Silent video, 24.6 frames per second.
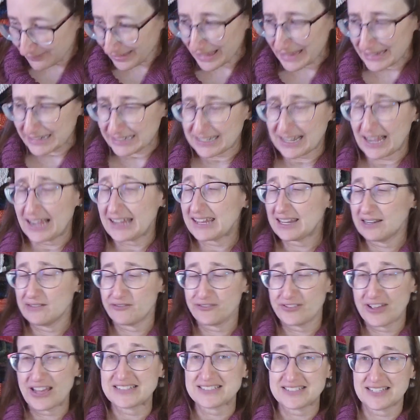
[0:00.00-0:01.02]
And I
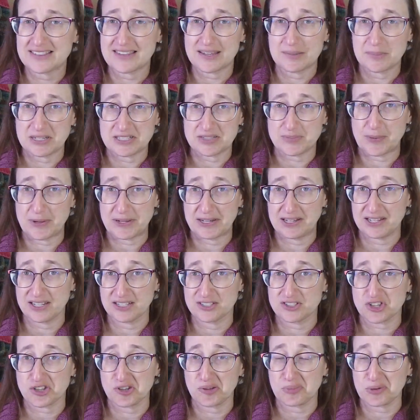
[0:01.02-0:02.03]
confess that my spinning
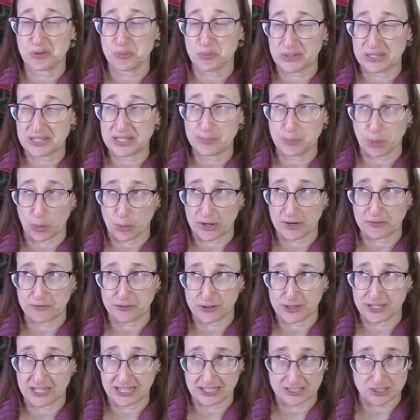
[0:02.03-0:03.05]
is going to be really boring
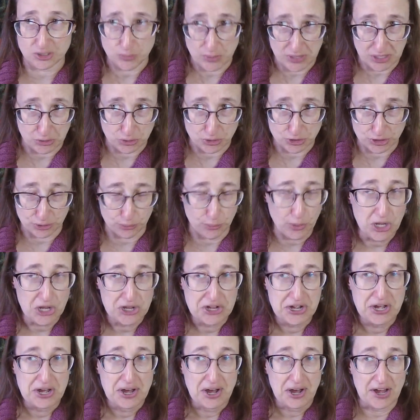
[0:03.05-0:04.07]
for the next week or two.
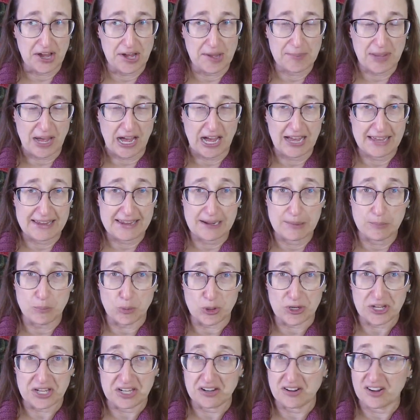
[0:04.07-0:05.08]
I am
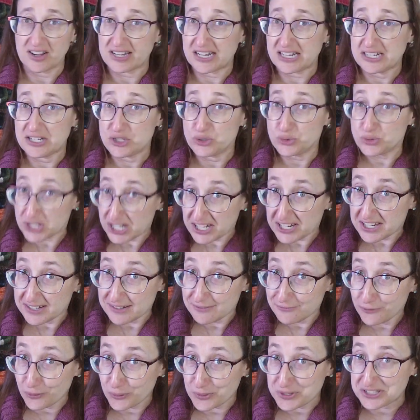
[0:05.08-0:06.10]
working on a new chicken
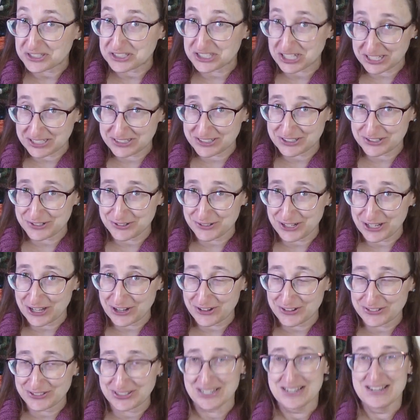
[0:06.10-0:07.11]
for the Chicken
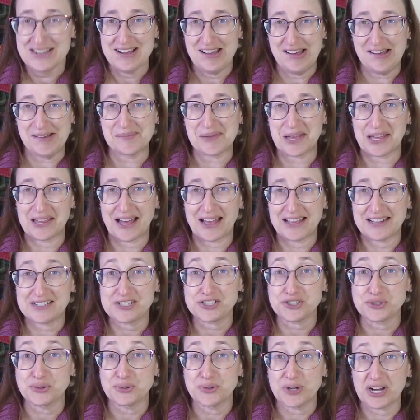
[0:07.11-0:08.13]
Studios.
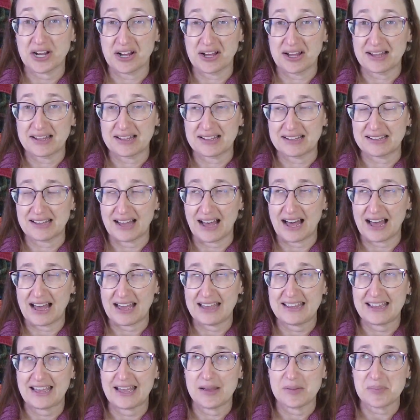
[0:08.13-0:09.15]

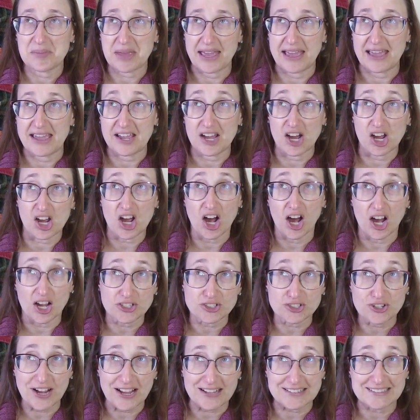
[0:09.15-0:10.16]
I am a
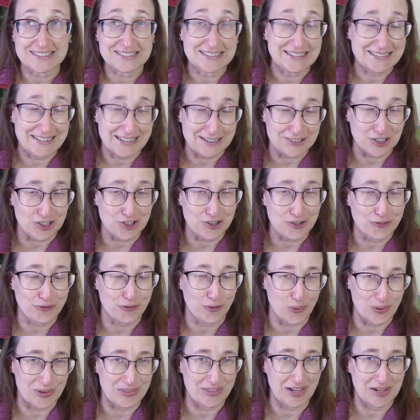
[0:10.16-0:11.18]
contract knitter
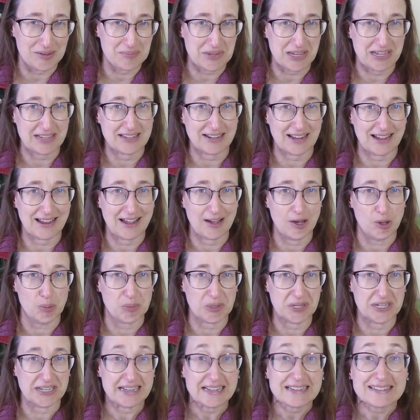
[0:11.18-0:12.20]
for them and I help
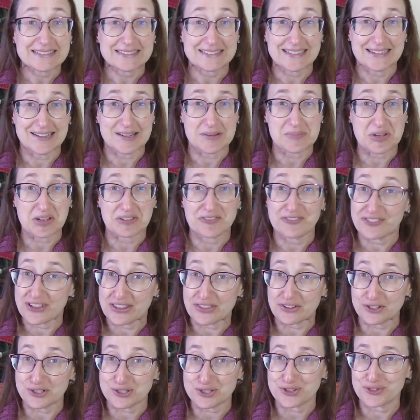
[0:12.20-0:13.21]
knit
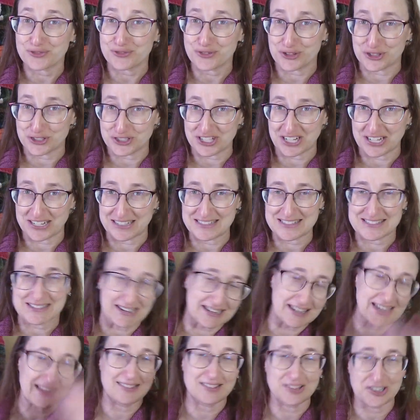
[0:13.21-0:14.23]
feathers for the chickens.
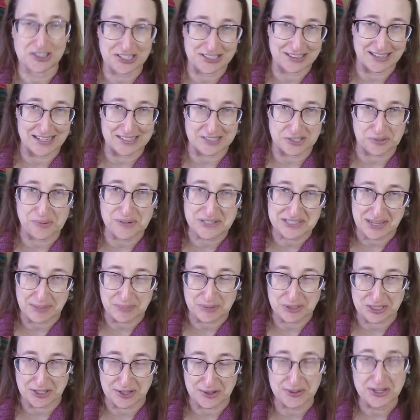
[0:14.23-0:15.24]
Again, look at last week's
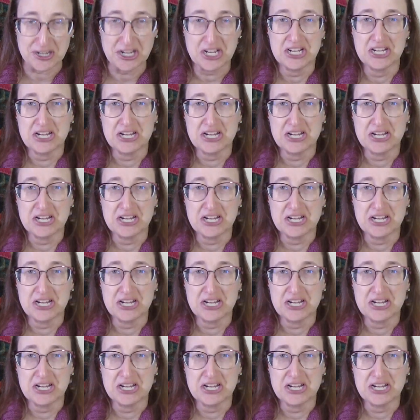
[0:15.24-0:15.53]
episode.